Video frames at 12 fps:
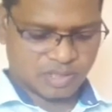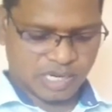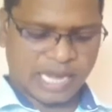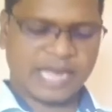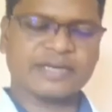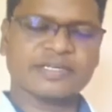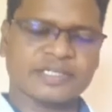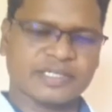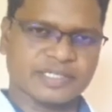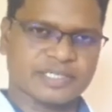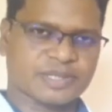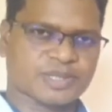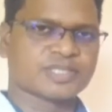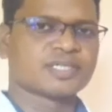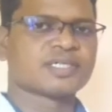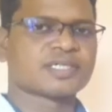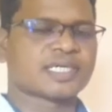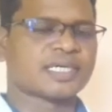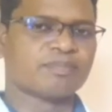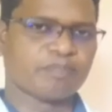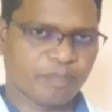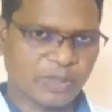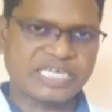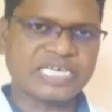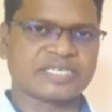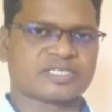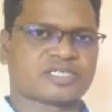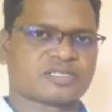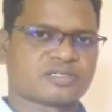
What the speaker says: and is complete.